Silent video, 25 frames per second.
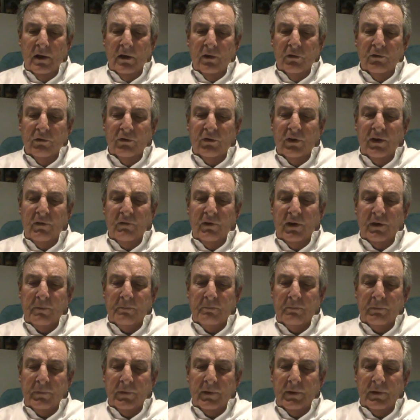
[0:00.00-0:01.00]

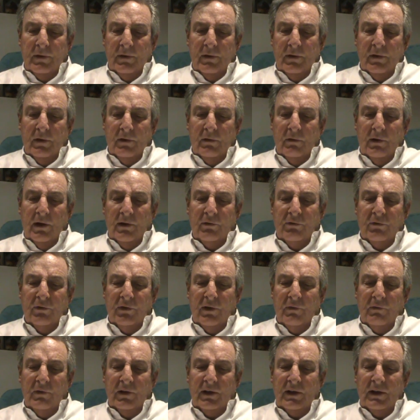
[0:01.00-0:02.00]
7, race
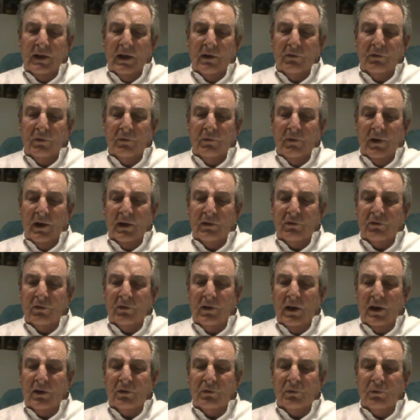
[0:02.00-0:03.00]
7, classified
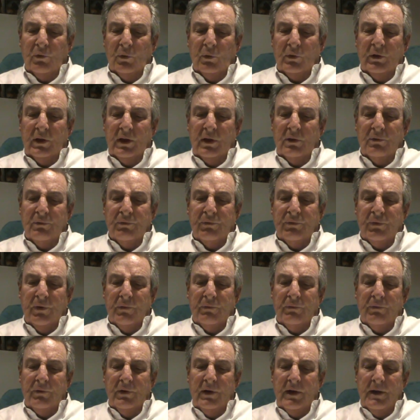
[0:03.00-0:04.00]
stakes
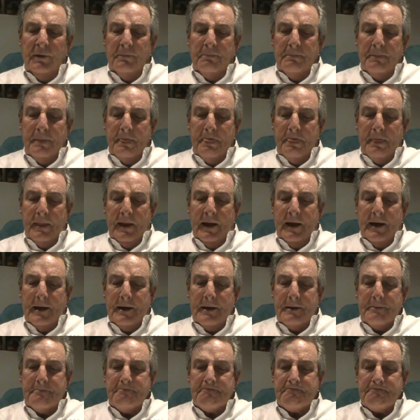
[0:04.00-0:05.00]
1450.
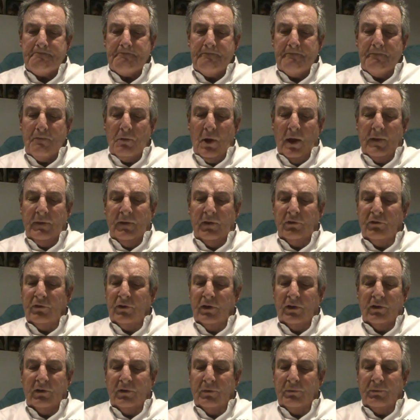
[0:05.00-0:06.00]
This is
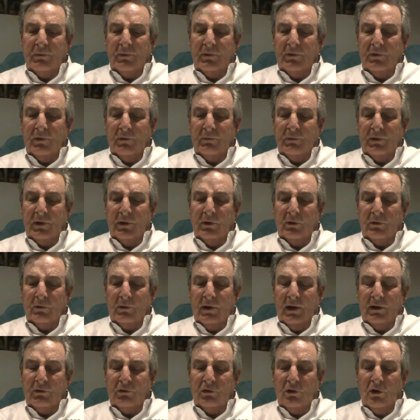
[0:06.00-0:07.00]
a difficult
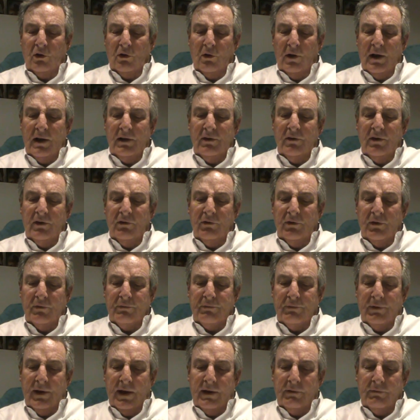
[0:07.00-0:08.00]
race. Coranti's a
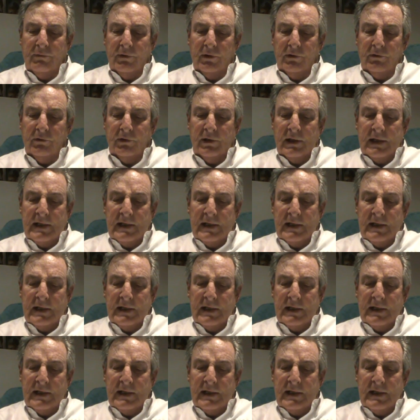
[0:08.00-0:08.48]
favourite.